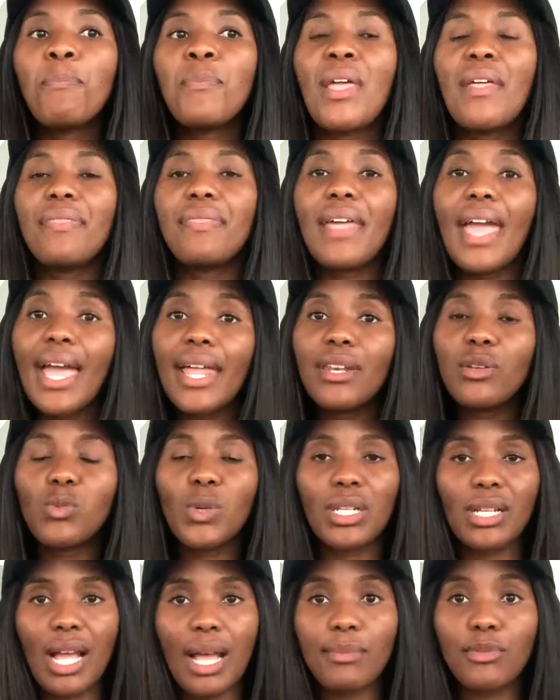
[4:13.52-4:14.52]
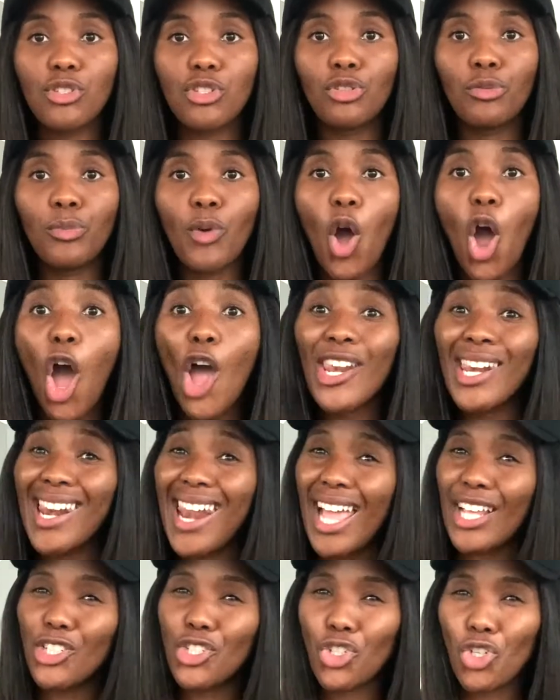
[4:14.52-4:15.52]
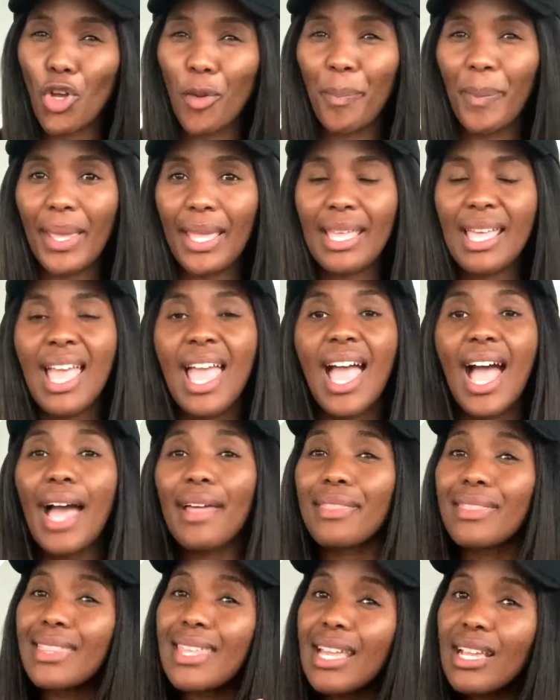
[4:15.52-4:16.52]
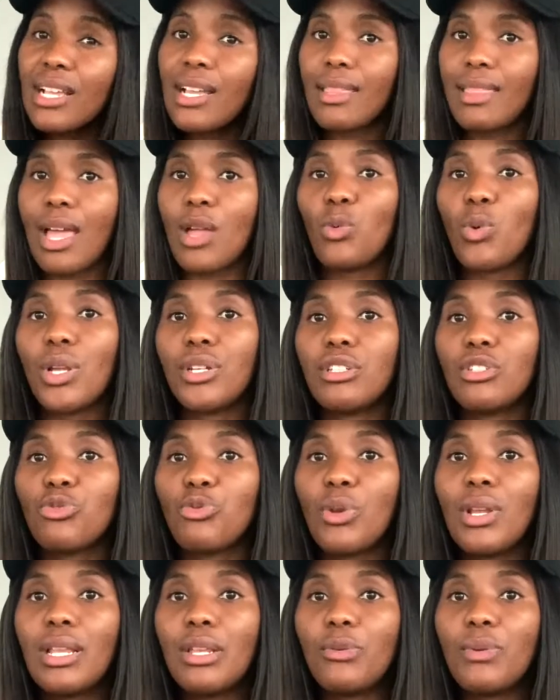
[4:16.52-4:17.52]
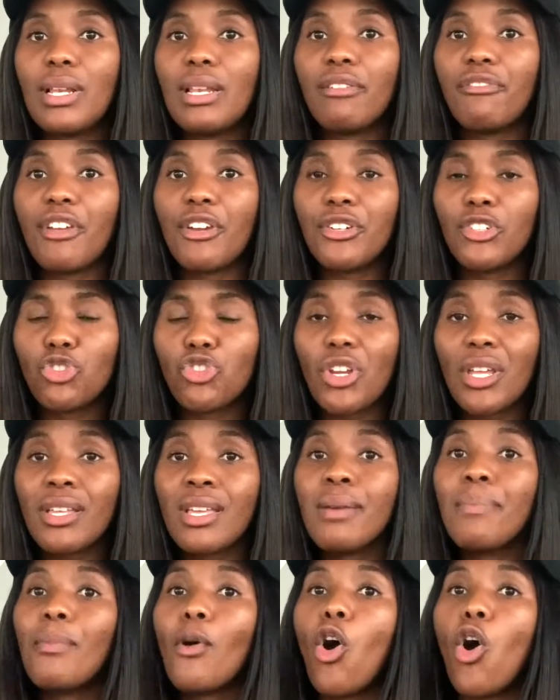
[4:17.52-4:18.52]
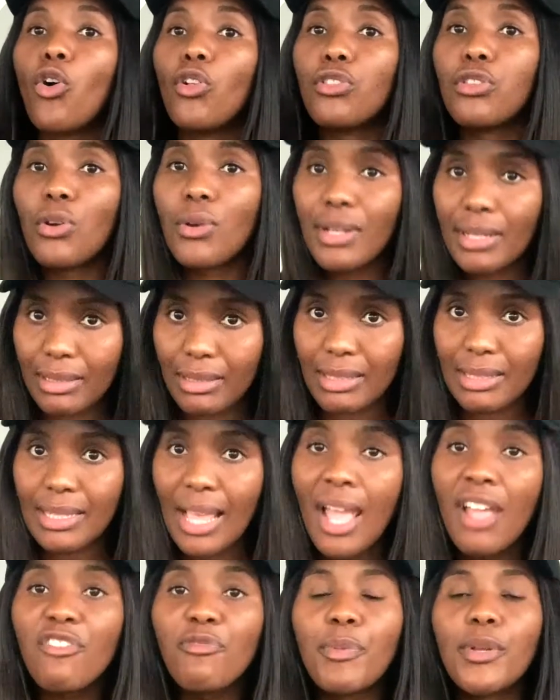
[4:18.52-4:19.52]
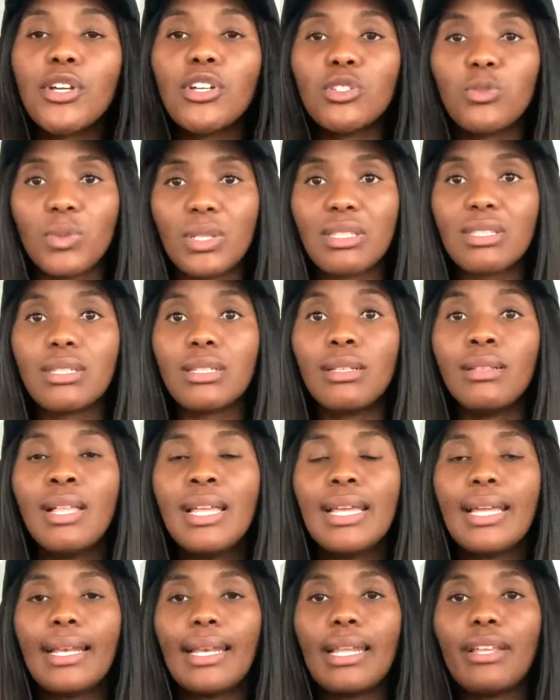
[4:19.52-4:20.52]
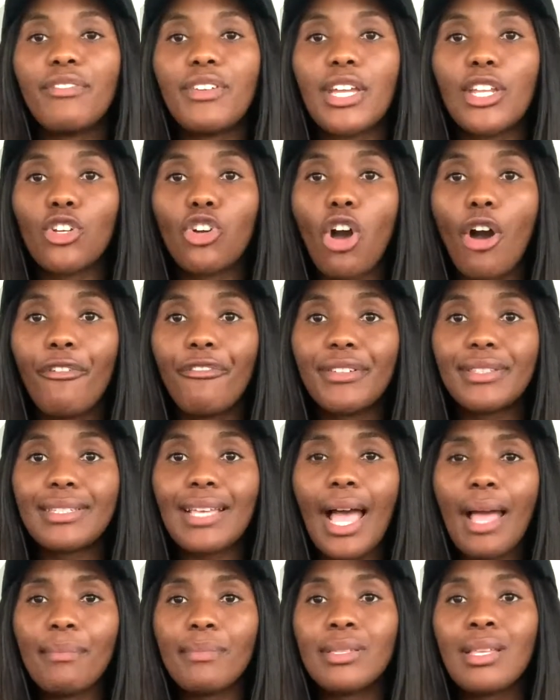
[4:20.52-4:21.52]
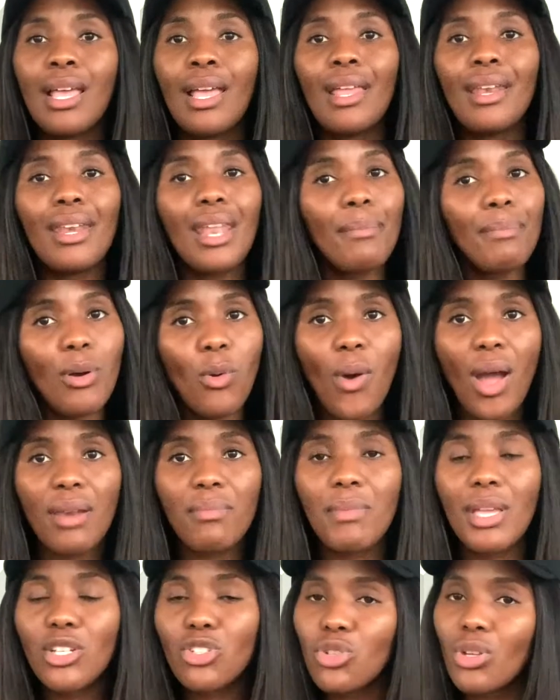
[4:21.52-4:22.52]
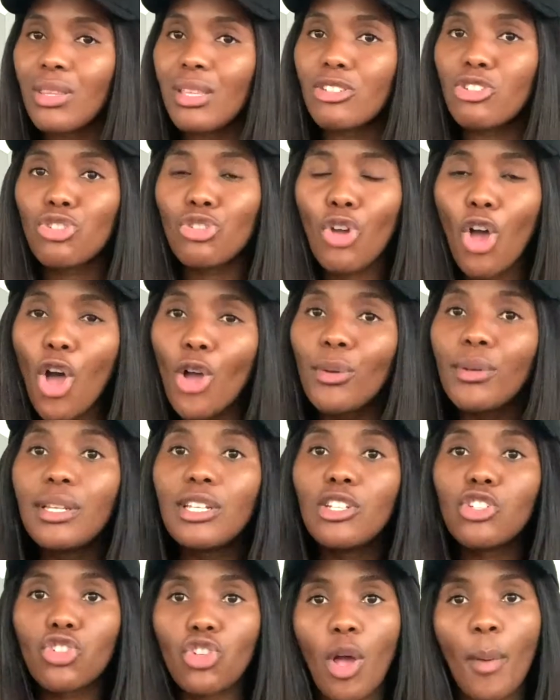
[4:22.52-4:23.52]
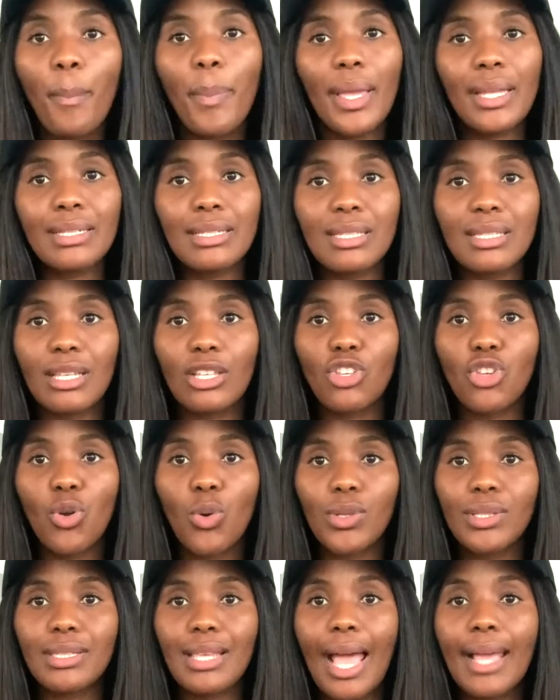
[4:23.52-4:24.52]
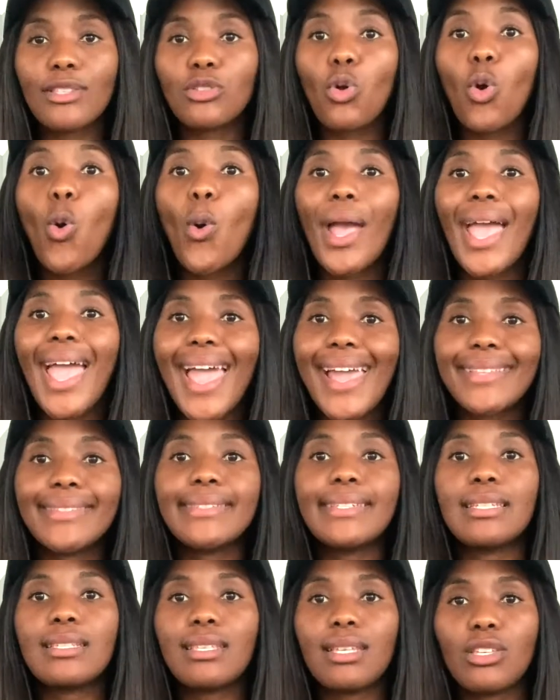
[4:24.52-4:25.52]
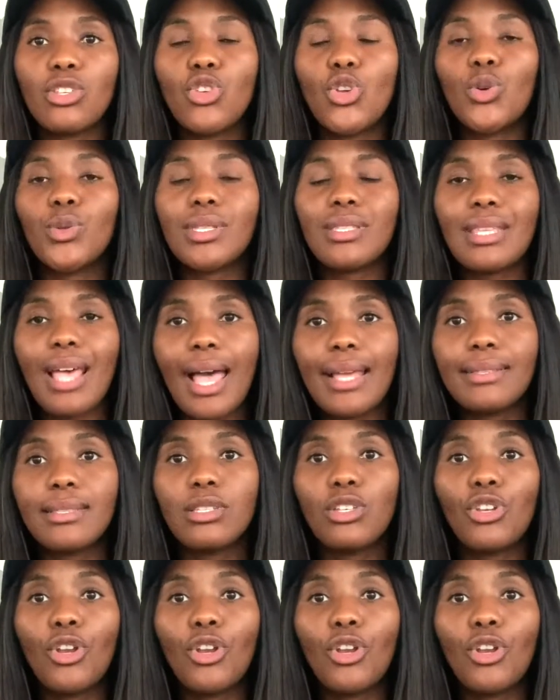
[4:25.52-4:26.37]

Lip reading: Then when it comes to online shopping, I think that one is really very tricky, although it's safe because we're still living in COVID times. Number 1, make sure that you only shop in secure sites or at secure sites.